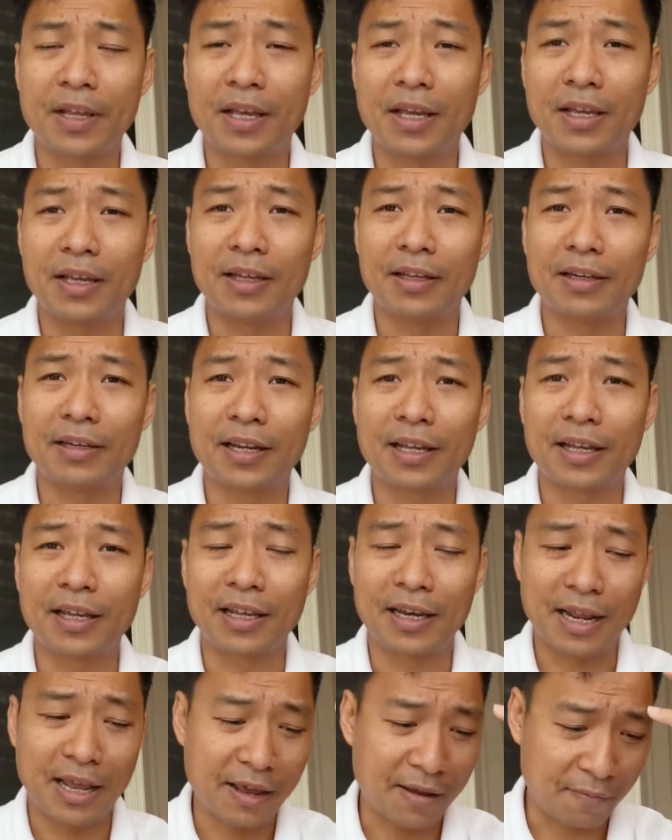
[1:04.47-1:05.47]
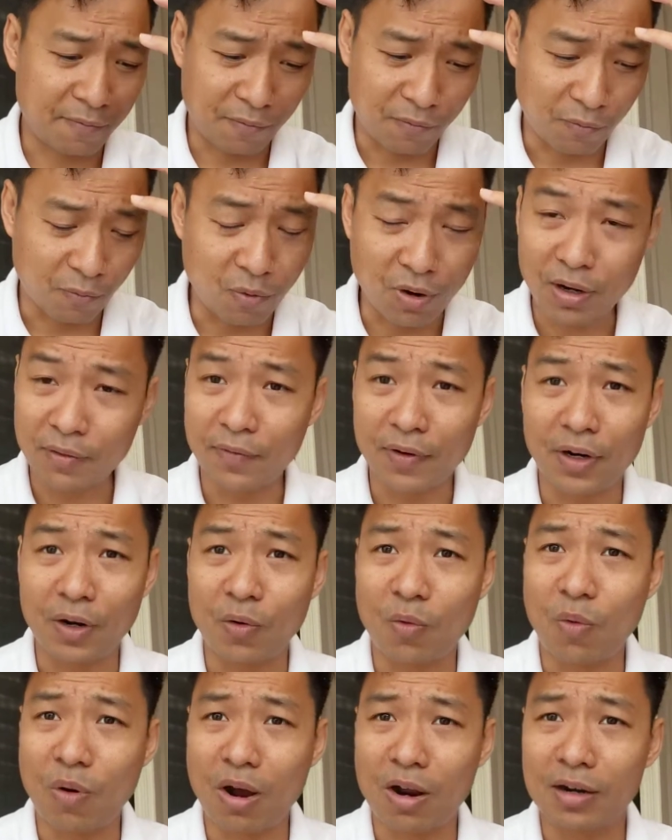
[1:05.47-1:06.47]
and they can have whatever
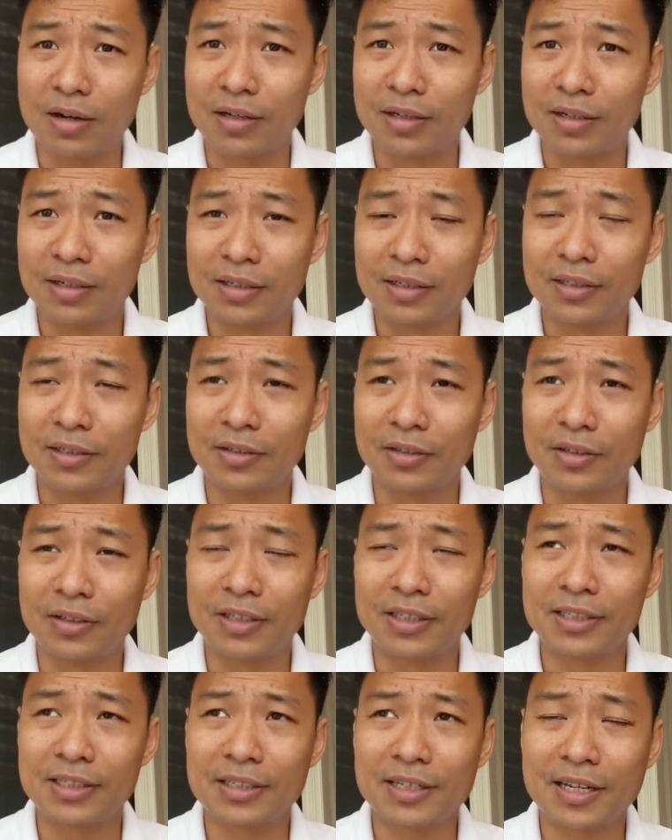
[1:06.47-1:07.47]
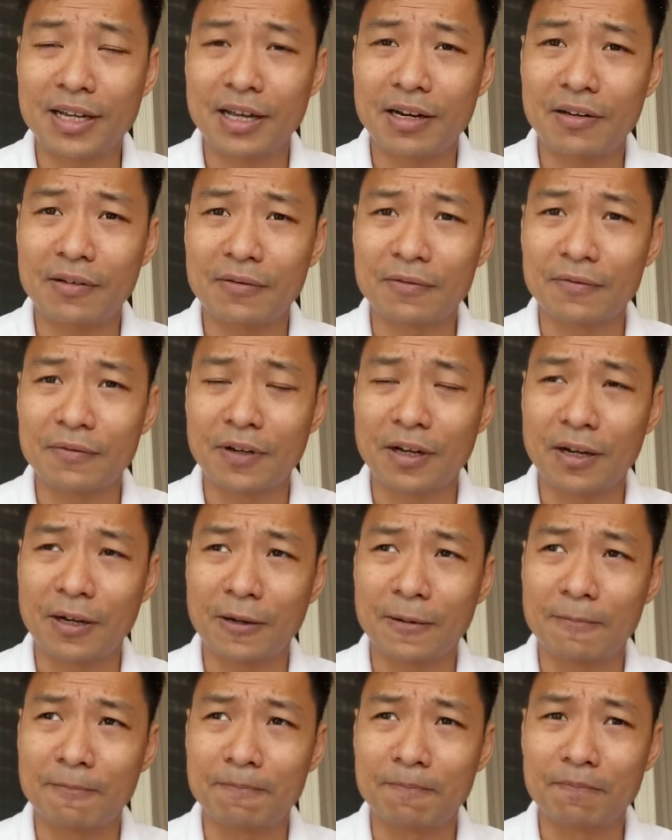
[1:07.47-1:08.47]
they want. You know, this kind of
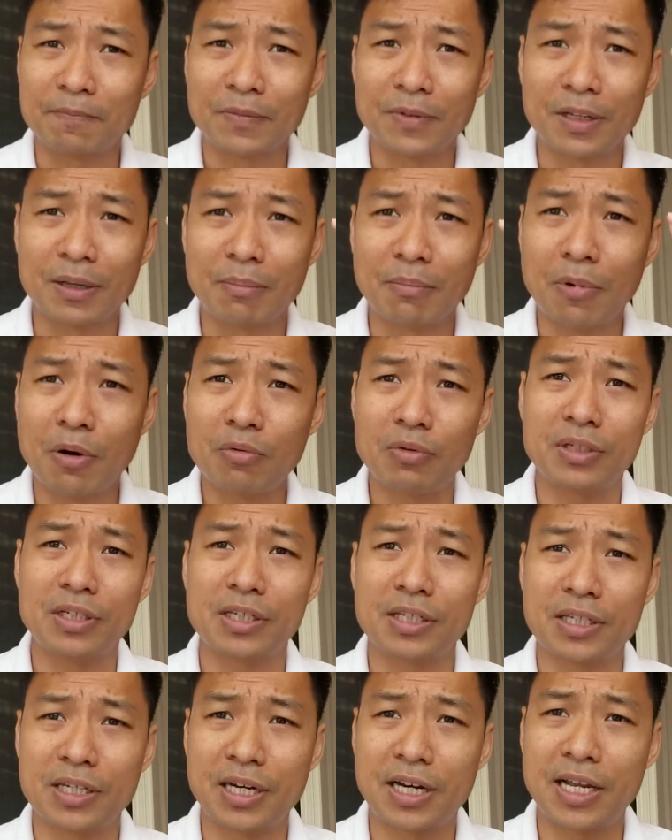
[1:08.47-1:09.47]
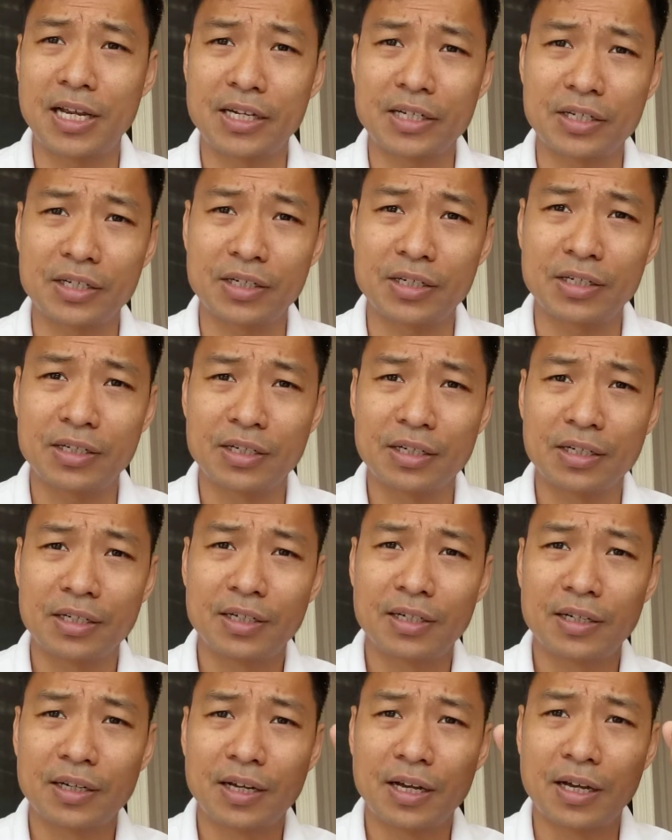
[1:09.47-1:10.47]
the multi-selection.
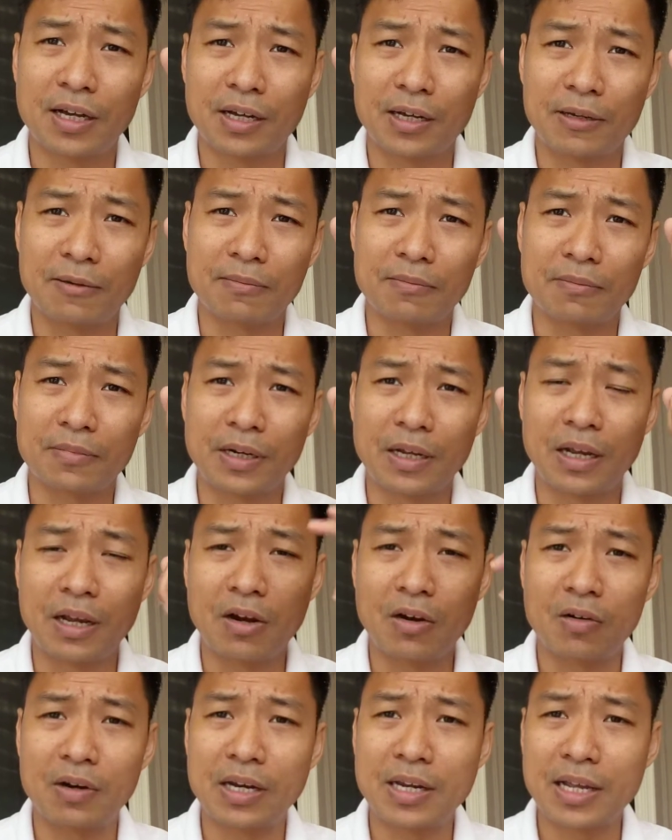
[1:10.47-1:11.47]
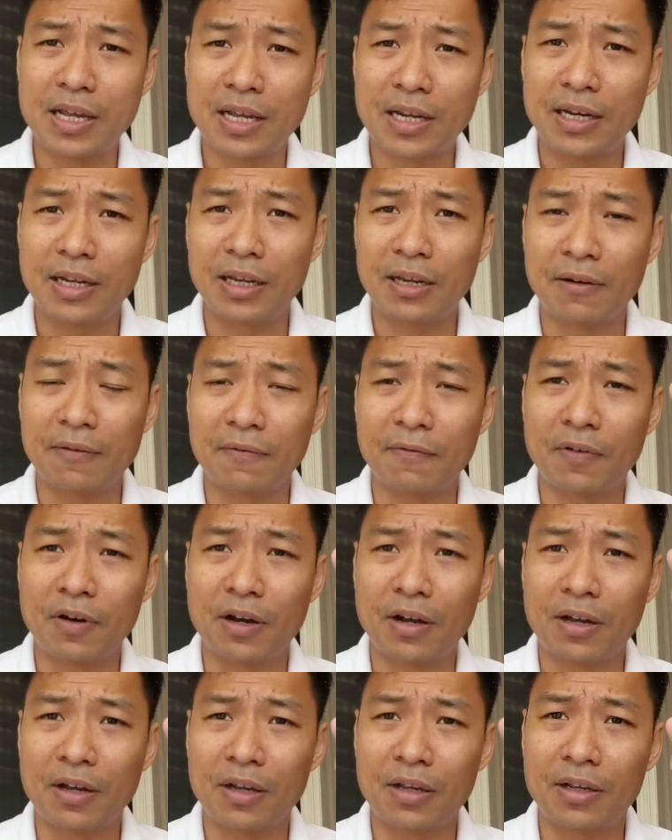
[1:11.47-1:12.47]
They go there, they can
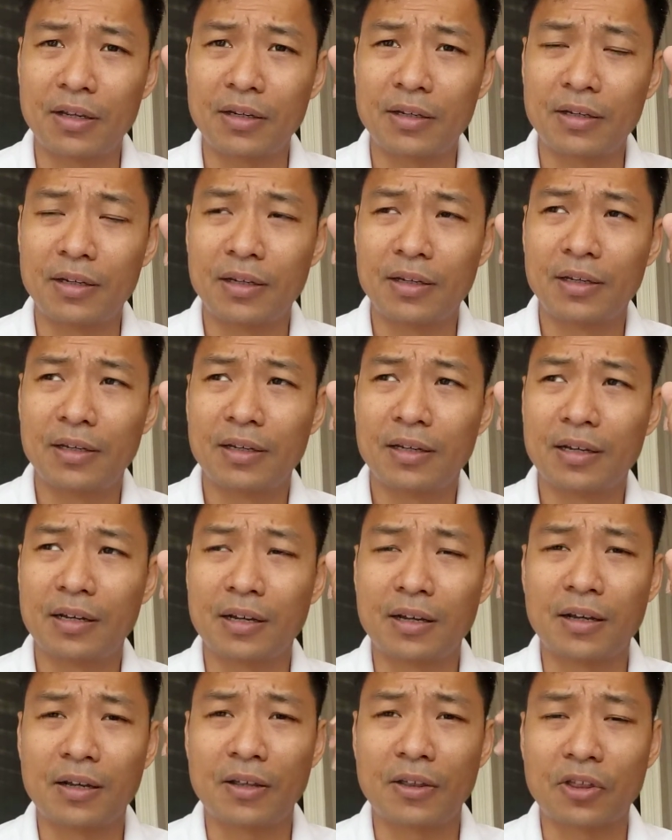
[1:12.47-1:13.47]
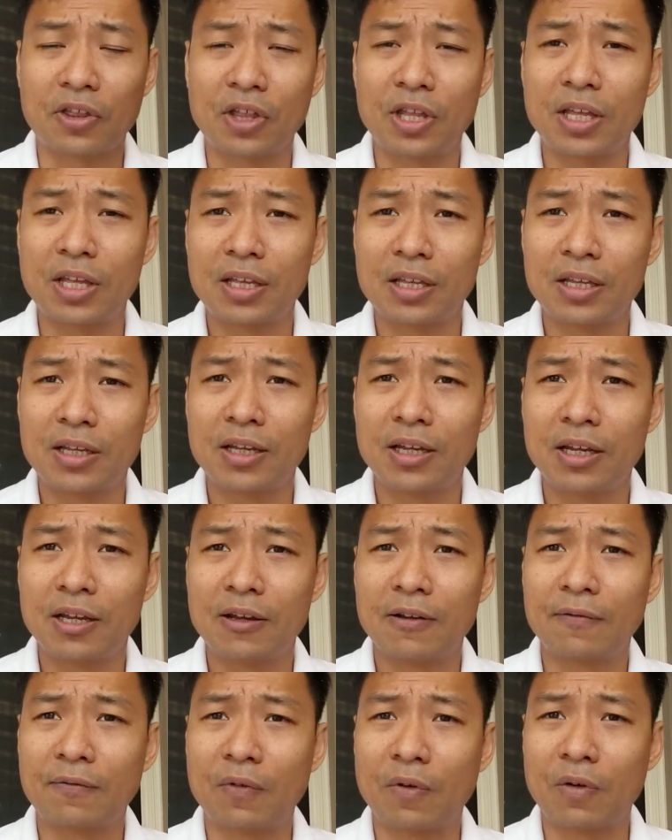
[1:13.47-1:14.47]
find a thing
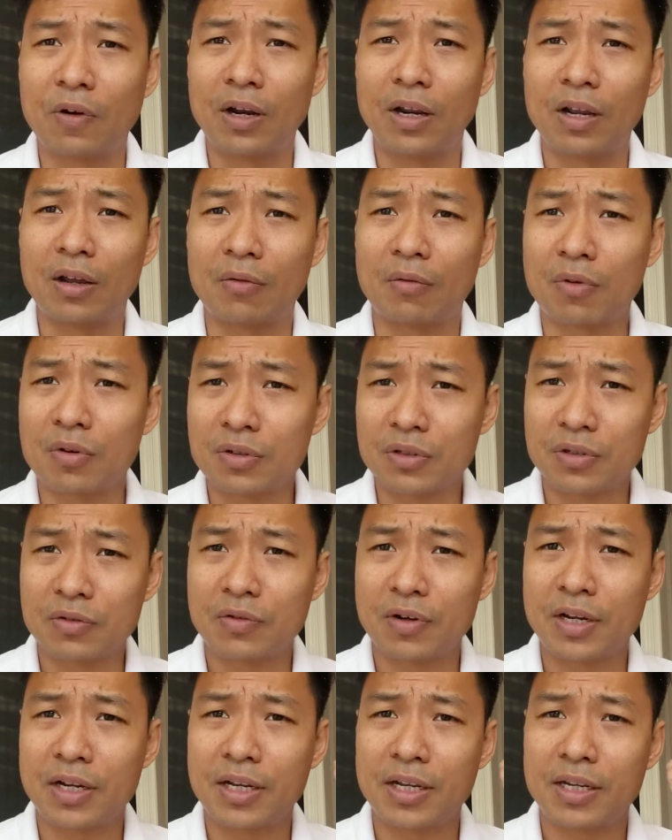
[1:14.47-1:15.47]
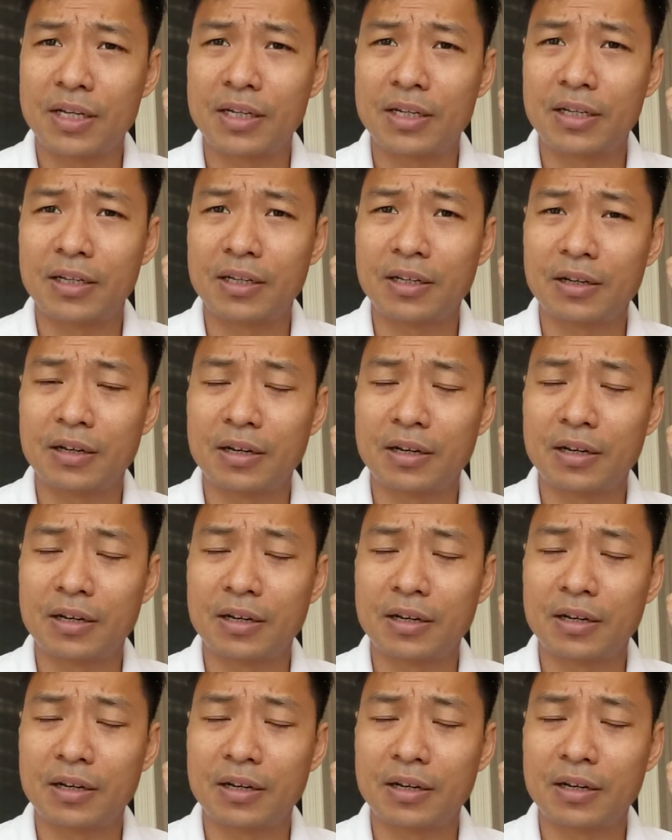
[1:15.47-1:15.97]
for their grocery.